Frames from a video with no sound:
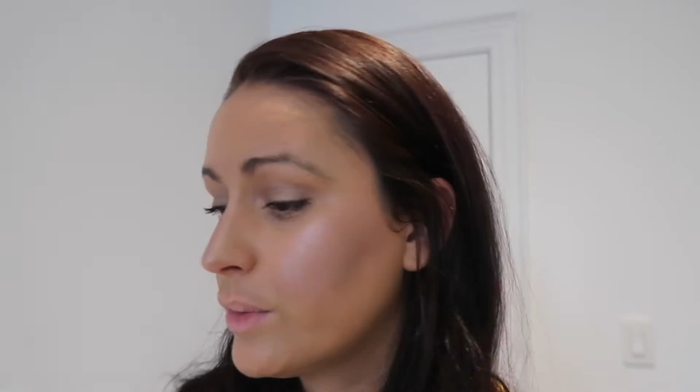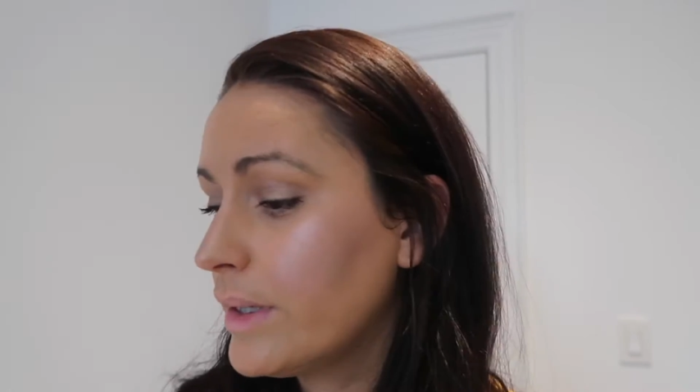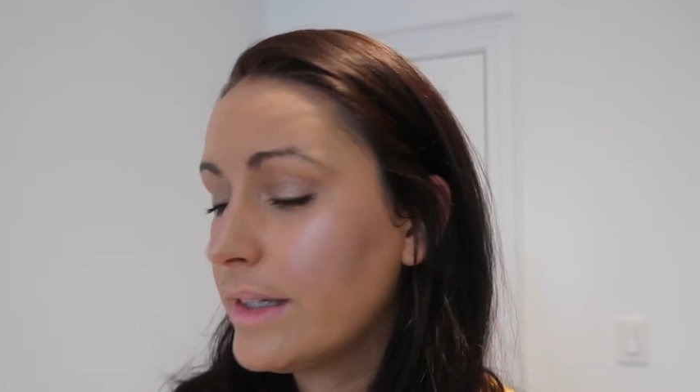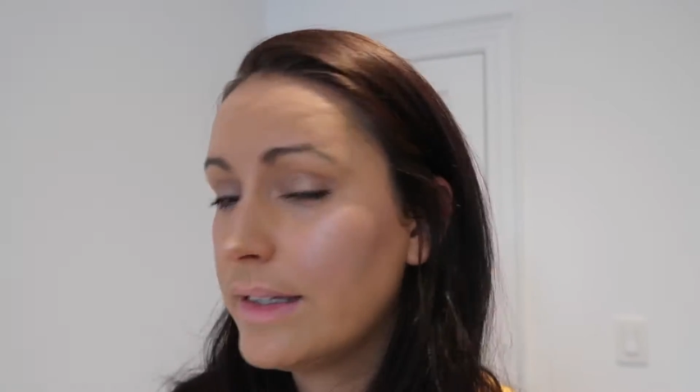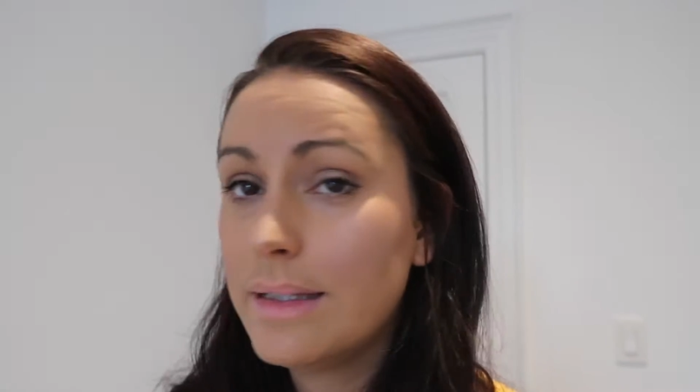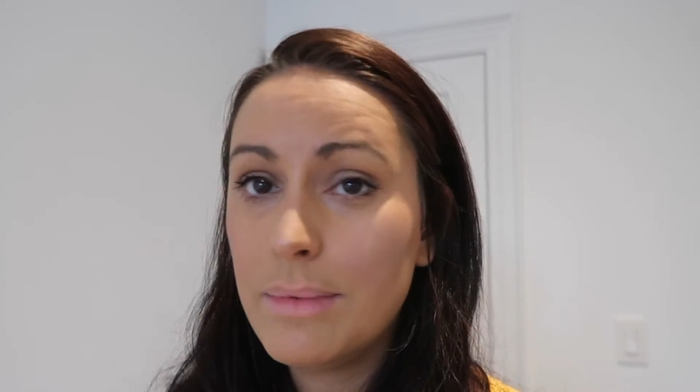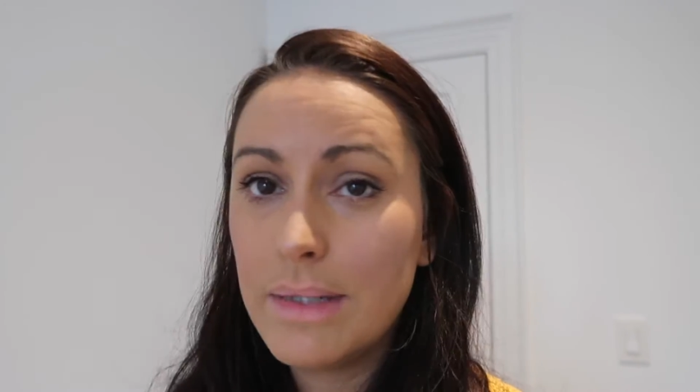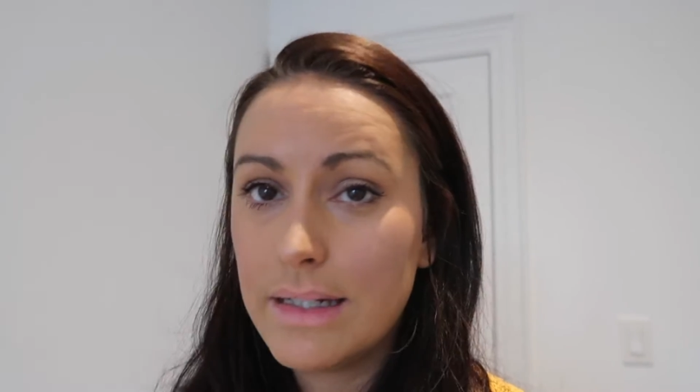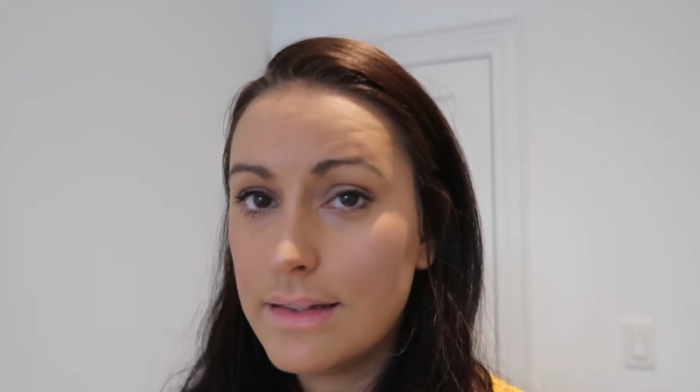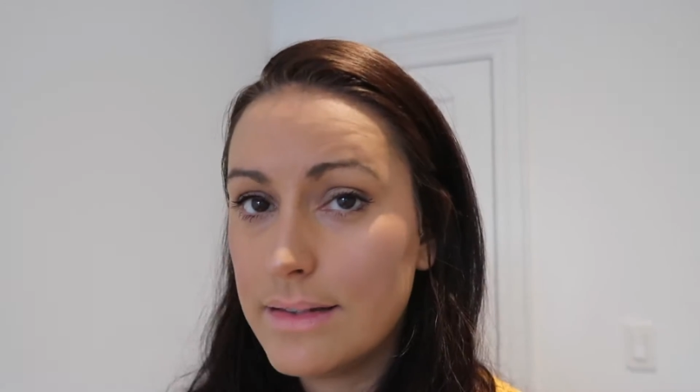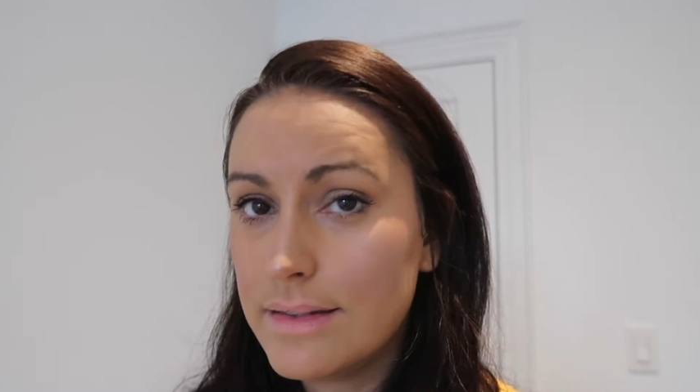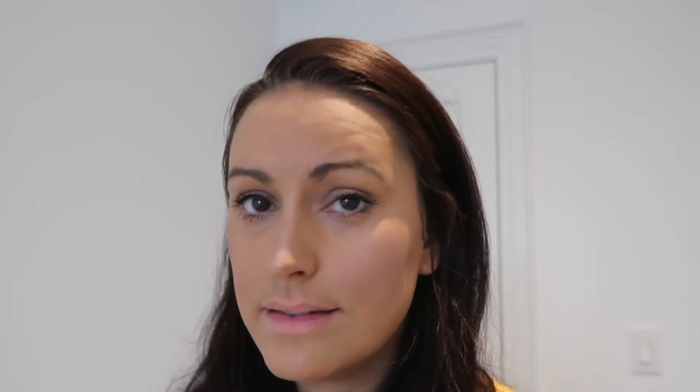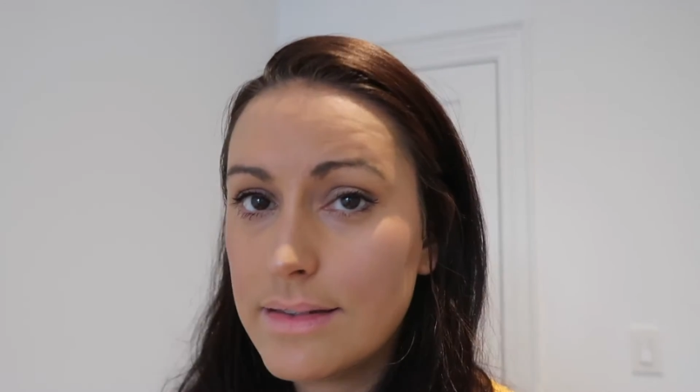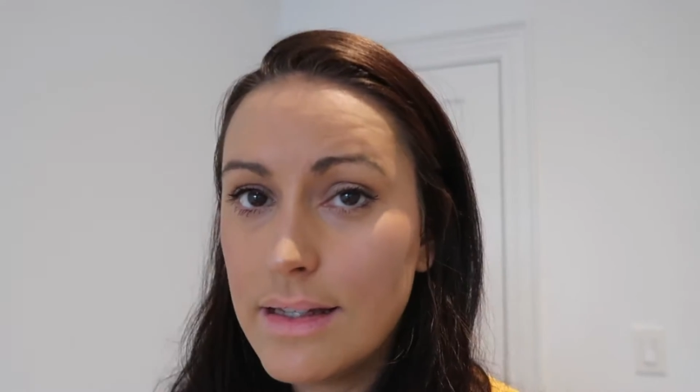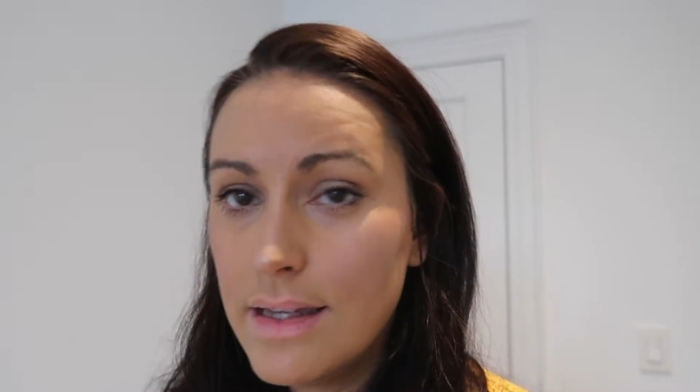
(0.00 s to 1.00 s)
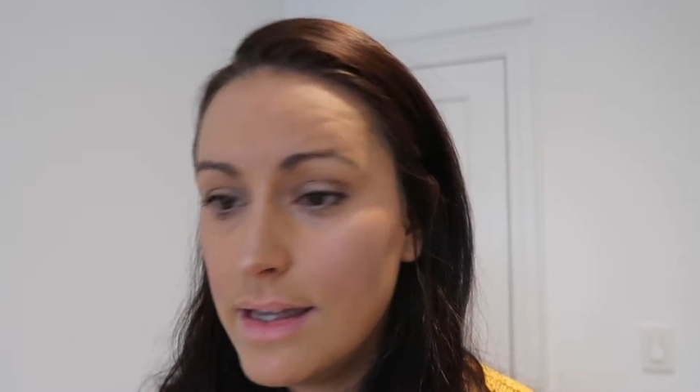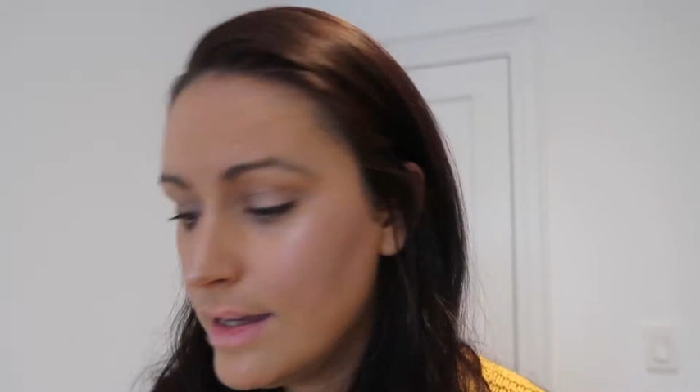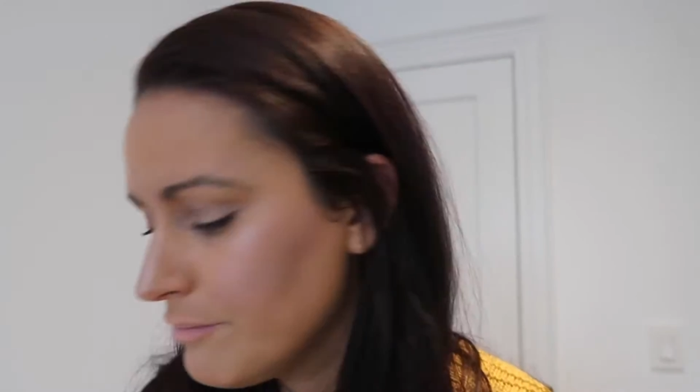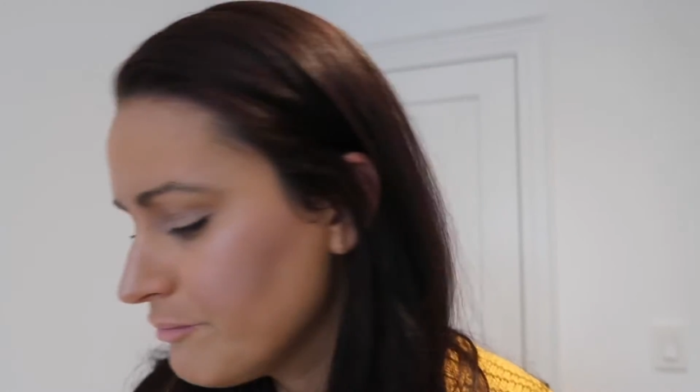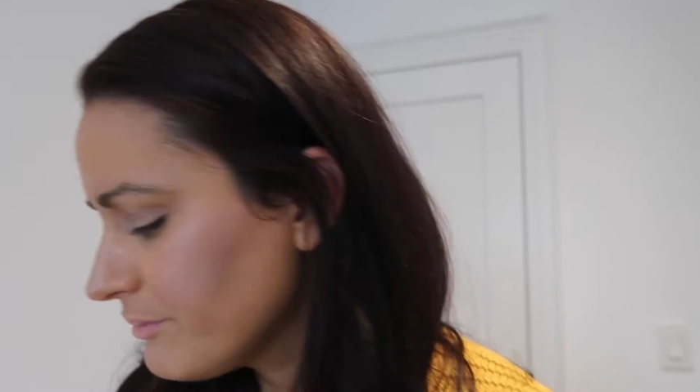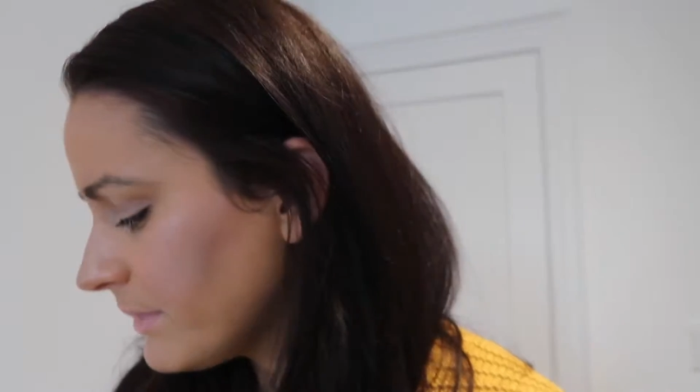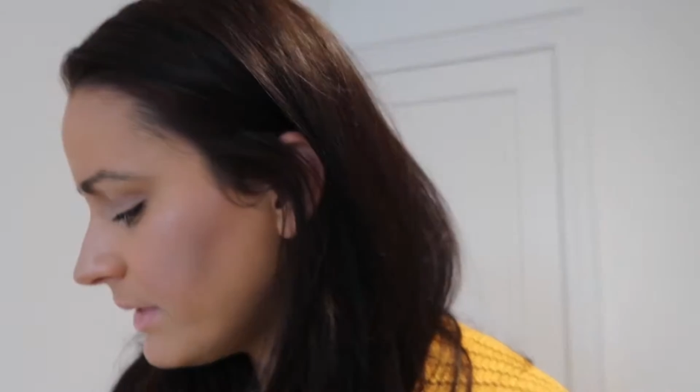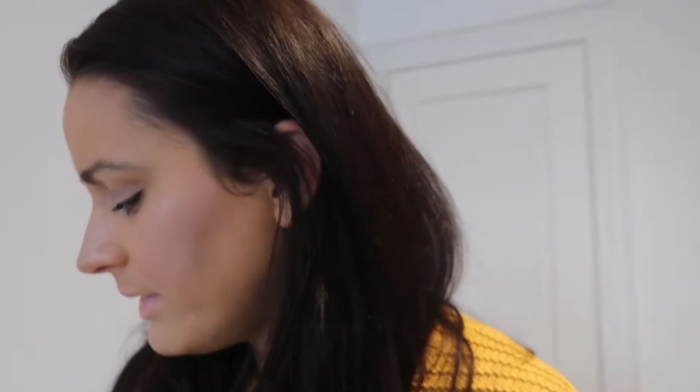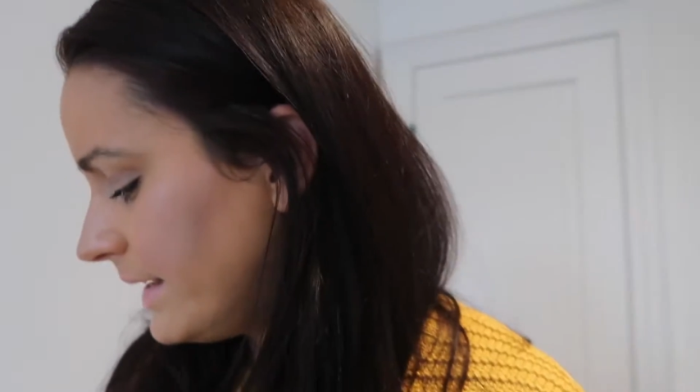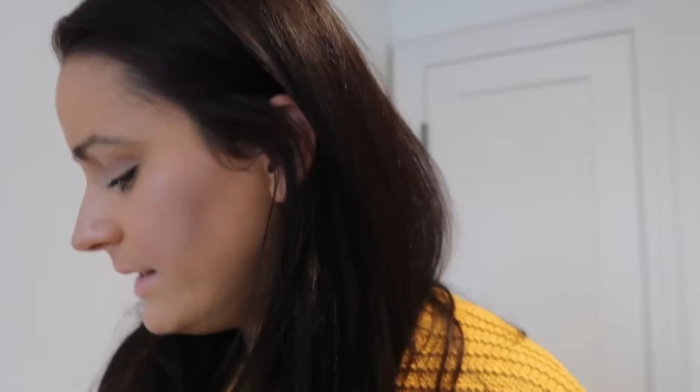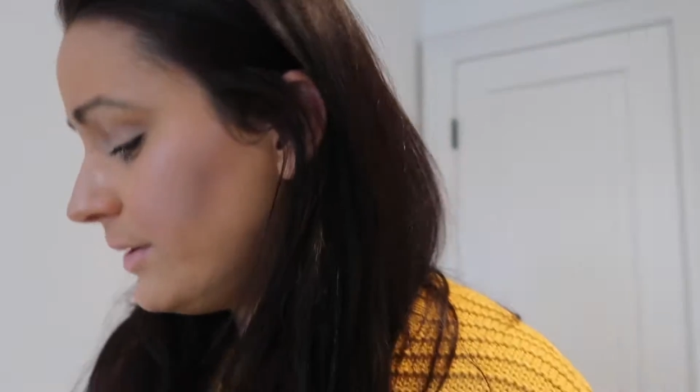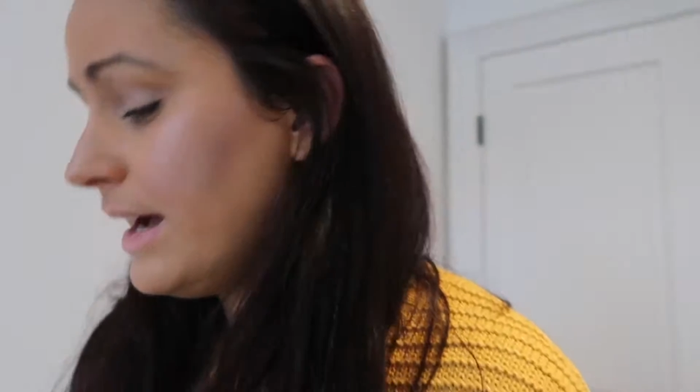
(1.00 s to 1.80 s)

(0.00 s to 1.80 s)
quickly because they